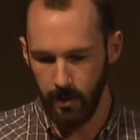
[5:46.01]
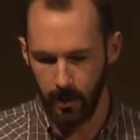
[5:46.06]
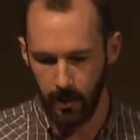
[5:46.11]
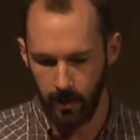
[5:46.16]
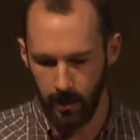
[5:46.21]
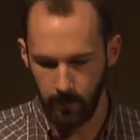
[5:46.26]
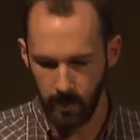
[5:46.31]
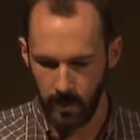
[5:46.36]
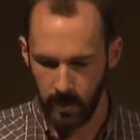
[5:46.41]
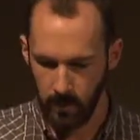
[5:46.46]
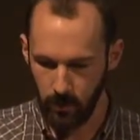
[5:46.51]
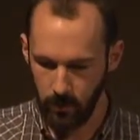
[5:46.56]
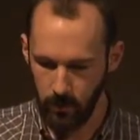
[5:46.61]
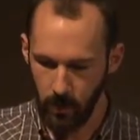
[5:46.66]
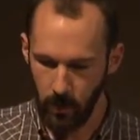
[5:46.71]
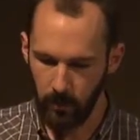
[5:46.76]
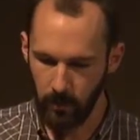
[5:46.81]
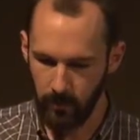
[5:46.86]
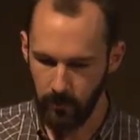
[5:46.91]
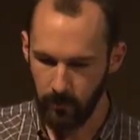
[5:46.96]
Um, so
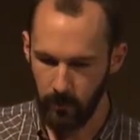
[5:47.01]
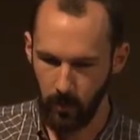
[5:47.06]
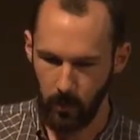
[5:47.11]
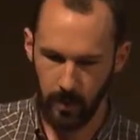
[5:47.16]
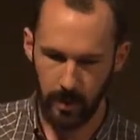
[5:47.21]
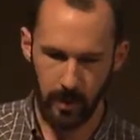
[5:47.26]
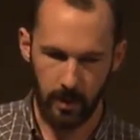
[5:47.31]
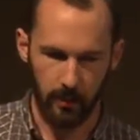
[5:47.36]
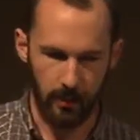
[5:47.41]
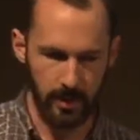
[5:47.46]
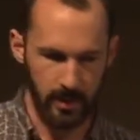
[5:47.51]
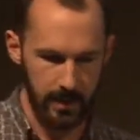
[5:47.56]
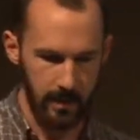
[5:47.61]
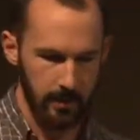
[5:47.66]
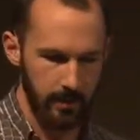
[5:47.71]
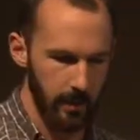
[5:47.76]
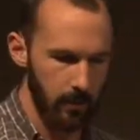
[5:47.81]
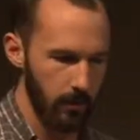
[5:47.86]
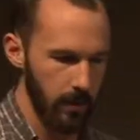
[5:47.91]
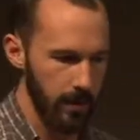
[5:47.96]
moving forward in Grizzly, I
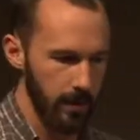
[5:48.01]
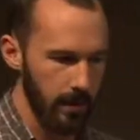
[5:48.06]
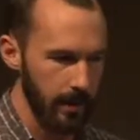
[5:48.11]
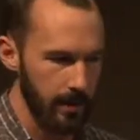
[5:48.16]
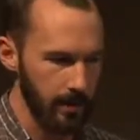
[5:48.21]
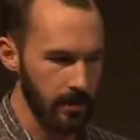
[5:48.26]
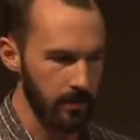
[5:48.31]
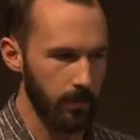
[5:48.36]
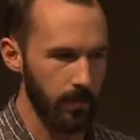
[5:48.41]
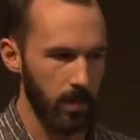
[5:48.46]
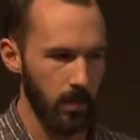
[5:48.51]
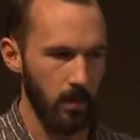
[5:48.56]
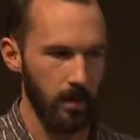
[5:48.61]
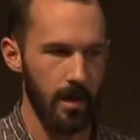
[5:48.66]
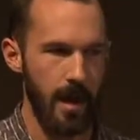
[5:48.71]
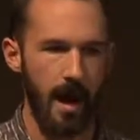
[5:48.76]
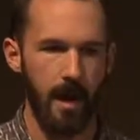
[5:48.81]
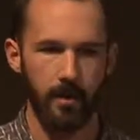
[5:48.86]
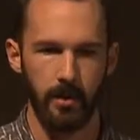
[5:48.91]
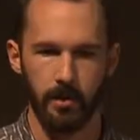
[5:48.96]
think we're going to explore
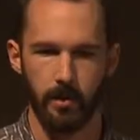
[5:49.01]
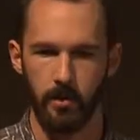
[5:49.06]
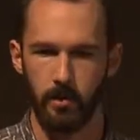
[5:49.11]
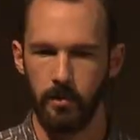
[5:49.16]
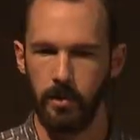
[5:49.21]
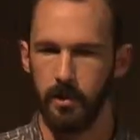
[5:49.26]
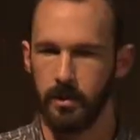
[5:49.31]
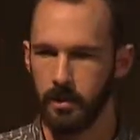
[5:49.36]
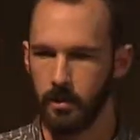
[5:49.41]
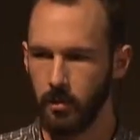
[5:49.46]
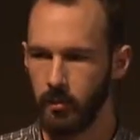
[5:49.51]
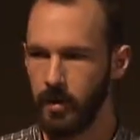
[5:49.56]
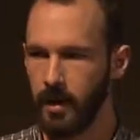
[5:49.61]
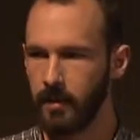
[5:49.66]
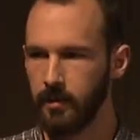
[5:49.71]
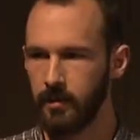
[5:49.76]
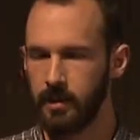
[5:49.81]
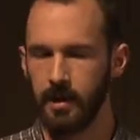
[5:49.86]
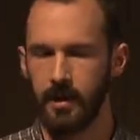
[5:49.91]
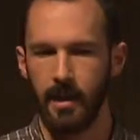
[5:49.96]
how to do this
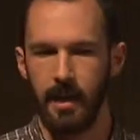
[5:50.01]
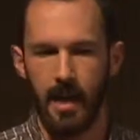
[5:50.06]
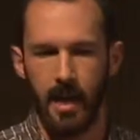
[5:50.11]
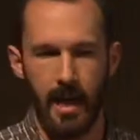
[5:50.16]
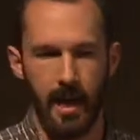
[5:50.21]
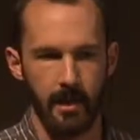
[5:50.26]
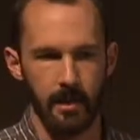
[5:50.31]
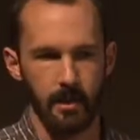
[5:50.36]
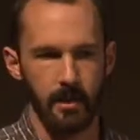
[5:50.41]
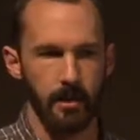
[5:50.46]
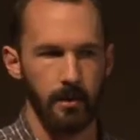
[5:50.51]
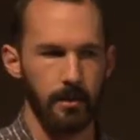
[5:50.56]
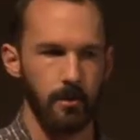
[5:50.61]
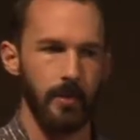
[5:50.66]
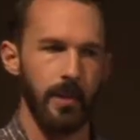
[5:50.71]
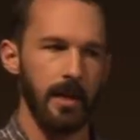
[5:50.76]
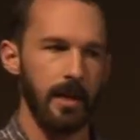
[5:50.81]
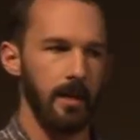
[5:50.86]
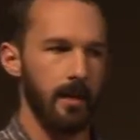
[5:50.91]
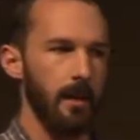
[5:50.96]
correctly. It's going to
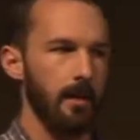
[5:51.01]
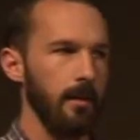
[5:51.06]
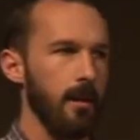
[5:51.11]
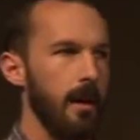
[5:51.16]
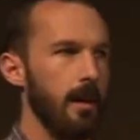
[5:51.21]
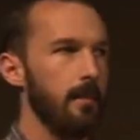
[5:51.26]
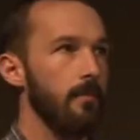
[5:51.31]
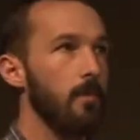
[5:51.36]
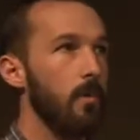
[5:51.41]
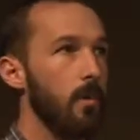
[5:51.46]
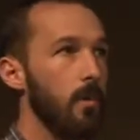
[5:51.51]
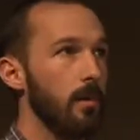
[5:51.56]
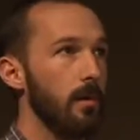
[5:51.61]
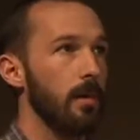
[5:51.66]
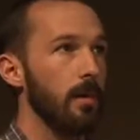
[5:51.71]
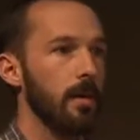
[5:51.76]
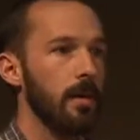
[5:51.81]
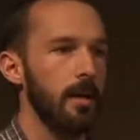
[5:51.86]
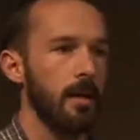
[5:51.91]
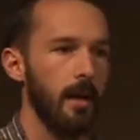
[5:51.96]
be a lot
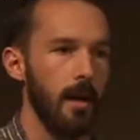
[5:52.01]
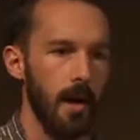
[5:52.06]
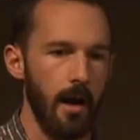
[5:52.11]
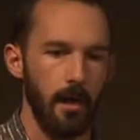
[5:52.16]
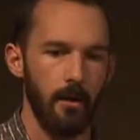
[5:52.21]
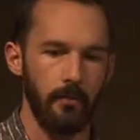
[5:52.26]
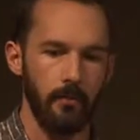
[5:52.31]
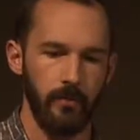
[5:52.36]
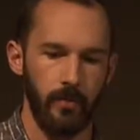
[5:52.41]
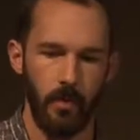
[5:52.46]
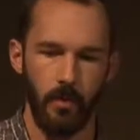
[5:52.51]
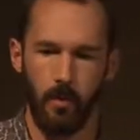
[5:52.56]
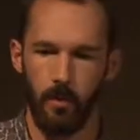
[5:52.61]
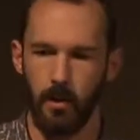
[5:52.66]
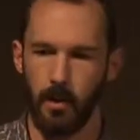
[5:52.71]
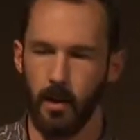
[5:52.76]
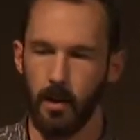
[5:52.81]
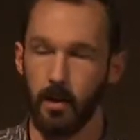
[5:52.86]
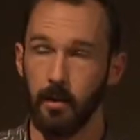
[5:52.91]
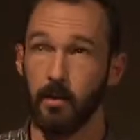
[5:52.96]
more of co
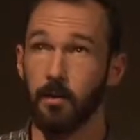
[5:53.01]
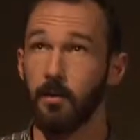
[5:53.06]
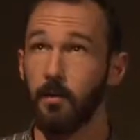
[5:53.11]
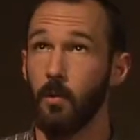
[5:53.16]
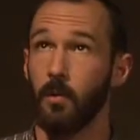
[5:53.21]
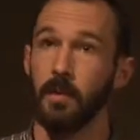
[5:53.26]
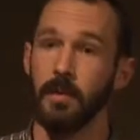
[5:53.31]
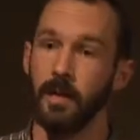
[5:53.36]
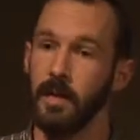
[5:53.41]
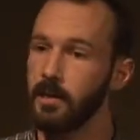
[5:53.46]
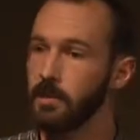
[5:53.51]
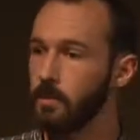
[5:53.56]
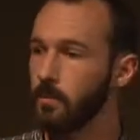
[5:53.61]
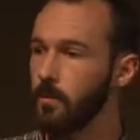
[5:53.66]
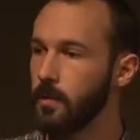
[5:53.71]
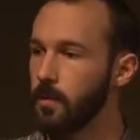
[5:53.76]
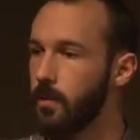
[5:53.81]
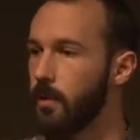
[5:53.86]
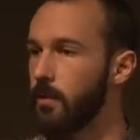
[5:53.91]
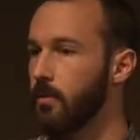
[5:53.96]
uh, coordination
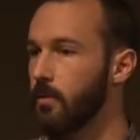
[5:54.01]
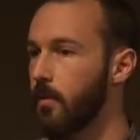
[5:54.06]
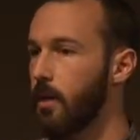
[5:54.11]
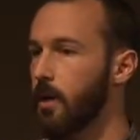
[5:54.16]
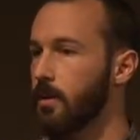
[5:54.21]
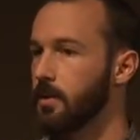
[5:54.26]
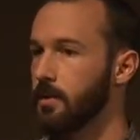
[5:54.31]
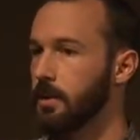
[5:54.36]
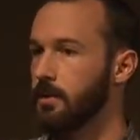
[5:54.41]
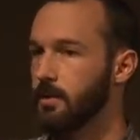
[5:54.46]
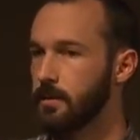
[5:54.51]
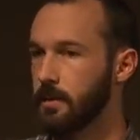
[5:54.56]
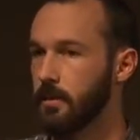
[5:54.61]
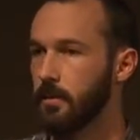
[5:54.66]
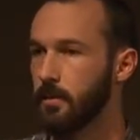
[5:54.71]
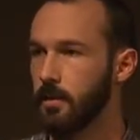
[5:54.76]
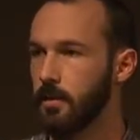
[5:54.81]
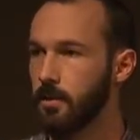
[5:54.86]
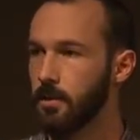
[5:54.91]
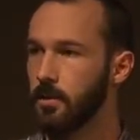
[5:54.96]
with other projects that are
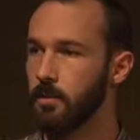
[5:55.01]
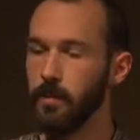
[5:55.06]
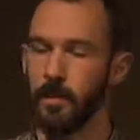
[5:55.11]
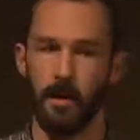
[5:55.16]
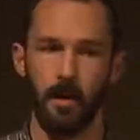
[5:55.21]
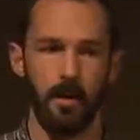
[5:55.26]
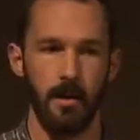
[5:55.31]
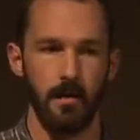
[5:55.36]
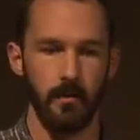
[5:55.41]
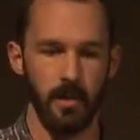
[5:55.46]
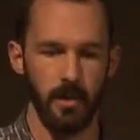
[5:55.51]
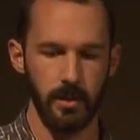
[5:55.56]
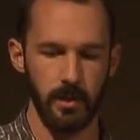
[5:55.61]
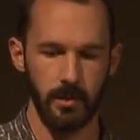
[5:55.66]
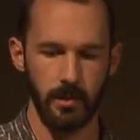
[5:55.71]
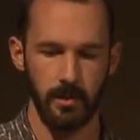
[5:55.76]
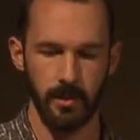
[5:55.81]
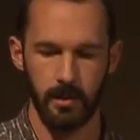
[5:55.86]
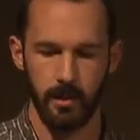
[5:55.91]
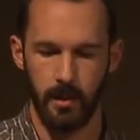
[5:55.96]
consuming our
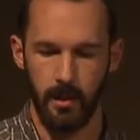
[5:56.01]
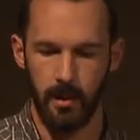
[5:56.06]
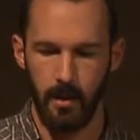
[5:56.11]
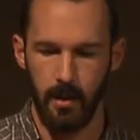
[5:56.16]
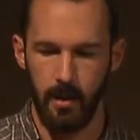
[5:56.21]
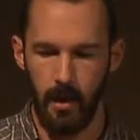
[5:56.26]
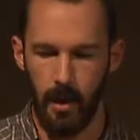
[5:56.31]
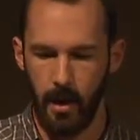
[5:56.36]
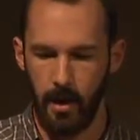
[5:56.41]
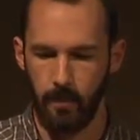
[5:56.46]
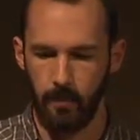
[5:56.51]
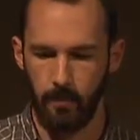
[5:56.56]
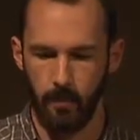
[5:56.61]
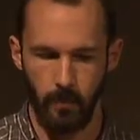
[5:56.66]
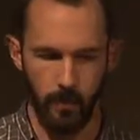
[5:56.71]
images. Um,